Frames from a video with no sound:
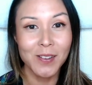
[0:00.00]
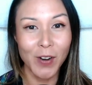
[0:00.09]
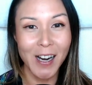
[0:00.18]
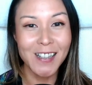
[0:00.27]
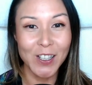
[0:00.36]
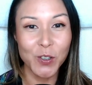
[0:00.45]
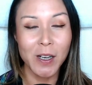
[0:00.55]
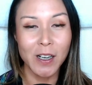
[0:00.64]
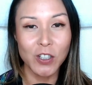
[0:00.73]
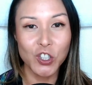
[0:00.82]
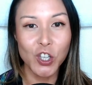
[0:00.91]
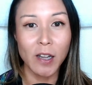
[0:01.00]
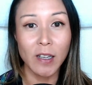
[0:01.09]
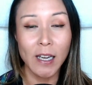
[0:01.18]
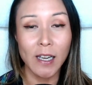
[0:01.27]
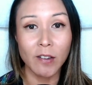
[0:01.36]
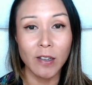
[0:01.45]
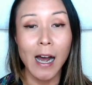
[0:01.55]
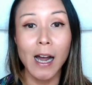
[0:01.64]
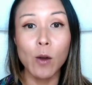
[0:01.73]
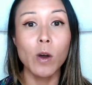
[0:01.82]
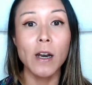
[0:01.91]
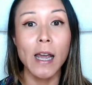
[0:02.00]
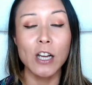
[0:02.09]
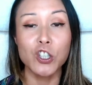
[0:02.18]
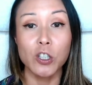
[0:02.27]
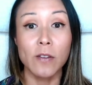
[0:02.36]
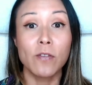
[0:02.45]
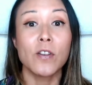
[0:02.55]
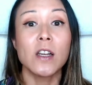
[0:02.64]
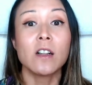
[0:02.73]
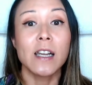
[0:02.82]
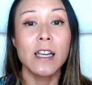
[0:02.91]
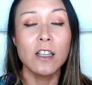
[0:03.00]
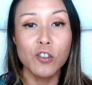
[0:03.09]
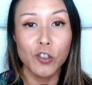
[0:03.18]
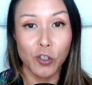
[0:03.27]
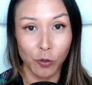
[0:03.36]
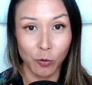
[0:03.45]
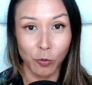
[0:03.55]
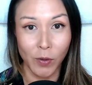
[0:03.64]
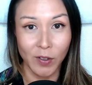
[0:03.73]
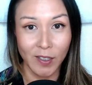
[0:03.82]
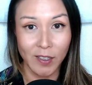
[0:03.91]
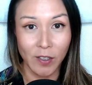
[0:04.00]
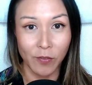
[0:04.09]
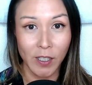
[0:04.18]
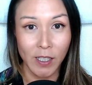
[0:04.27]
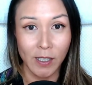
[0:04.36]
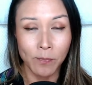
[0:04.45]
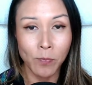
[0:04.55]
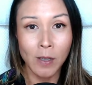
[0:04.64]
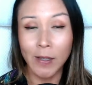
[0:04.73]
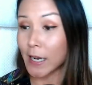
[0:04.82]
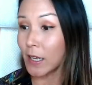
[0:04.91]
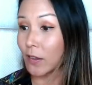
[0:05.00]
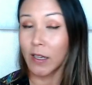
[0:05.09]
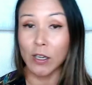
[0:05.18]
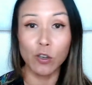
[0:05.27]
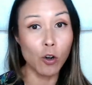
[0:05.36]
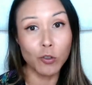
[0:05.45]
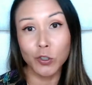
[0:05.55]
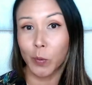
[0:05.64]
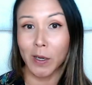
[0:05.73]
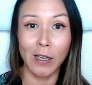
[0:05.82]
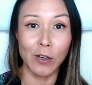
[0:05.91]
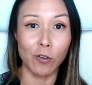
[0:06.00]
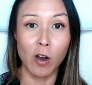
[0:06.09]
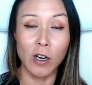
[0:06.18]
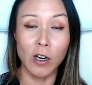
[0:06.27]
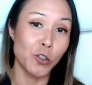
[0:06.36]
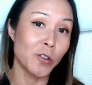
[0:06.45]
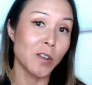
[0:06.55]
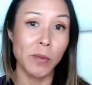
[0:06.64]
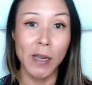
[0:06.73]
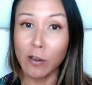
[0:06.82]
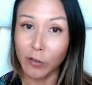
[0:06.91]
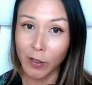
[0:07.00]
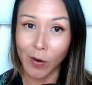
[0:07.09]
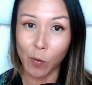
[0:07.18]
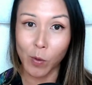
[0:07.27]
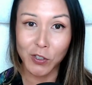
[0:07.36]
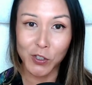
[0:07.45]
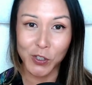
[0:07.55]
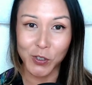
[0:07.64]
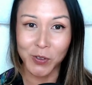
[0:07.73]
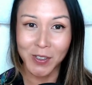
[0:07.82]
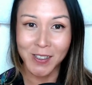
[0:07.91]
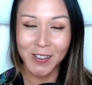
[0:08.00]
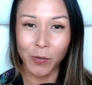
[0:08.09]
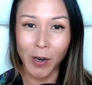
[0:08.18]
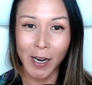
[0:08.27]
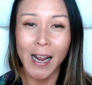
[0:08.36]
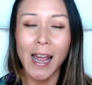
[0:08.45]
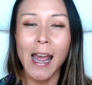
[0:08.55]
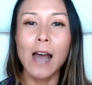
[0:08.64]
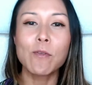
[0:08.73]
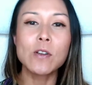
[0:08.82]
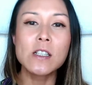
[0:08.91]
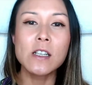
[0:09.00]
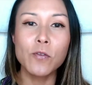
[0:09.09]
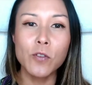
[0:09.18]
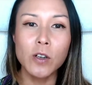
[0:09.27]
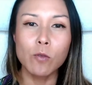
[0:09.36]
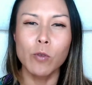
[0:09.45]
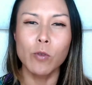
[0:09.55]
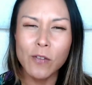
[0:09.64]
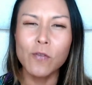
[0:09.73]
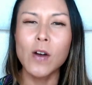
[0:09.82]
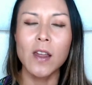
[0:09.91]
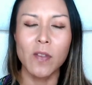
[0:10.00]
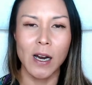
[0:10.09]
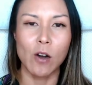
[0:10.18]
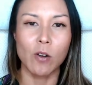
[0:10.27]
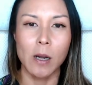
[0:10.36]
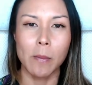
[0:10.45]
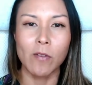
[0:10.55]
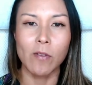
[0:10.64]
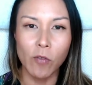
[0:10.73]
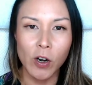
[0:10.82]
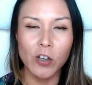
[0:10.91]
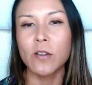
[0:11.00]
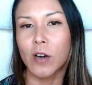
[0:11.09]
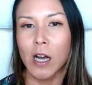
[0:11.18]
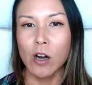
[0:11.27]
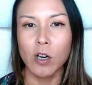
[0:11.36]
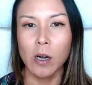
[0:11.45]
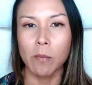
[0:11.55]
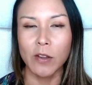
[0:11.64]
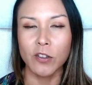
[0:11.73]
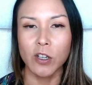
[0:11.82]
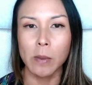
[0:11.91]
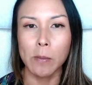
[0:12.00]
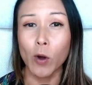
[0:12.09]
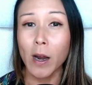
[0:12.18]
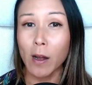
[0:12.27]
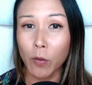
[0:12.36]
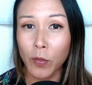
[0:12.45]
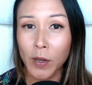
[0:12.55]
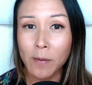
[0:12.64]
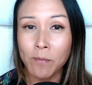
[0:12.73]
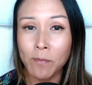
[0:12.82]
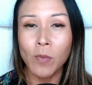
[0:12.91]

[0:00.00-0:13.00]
Right, that you can adjust is I want to actually feel into this activity, that I can say no to it later on and choose something else if I want to right? Have a different, redefine that outcome, have a very different outcome that's going to be more healthy